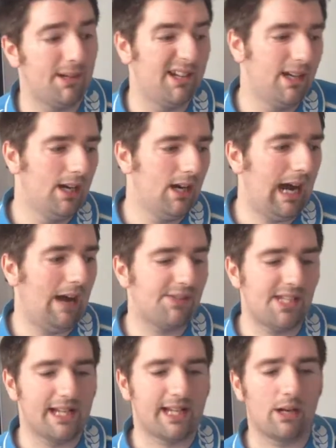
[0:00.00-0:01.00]
but I have
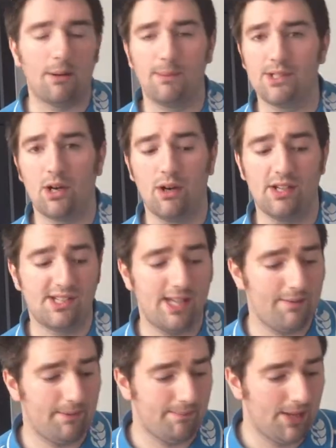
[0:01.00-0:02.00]
seen it go up as high as
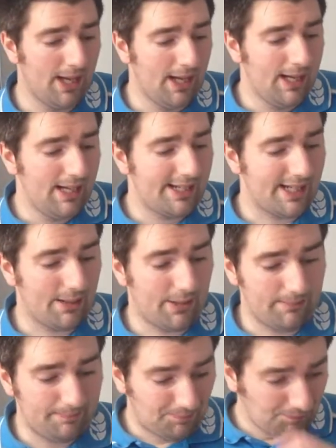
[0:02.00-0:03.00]
£7.
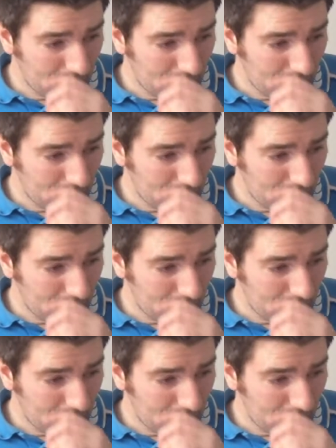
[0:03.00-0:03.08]
So